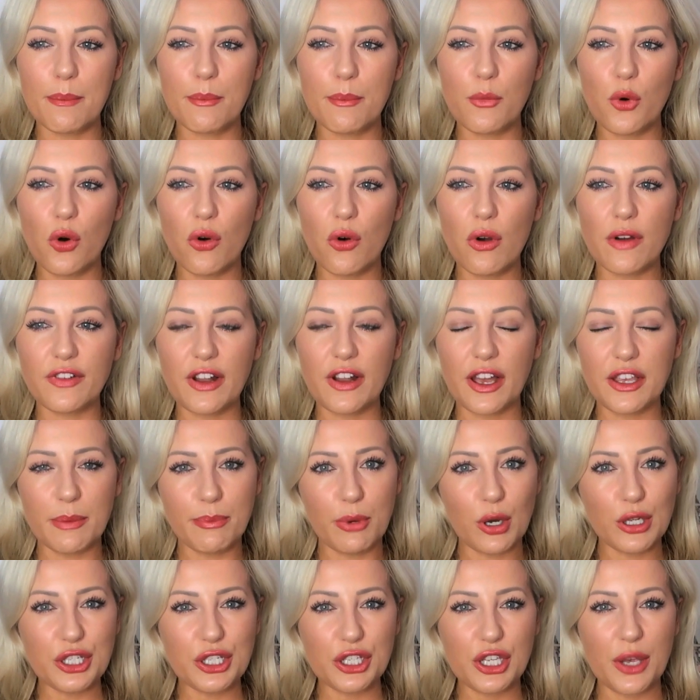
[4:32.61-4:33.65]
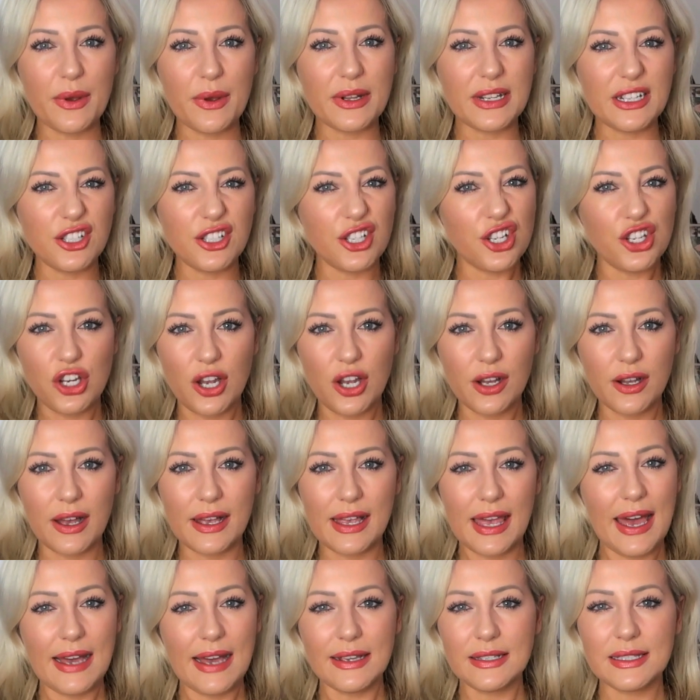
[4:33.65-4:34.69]
More of like your body going into shock,
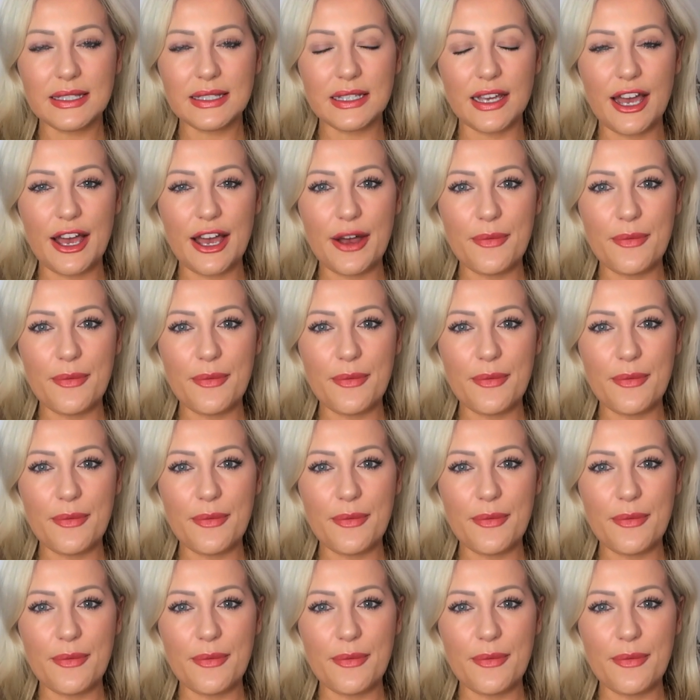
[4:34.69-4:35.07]
I guess.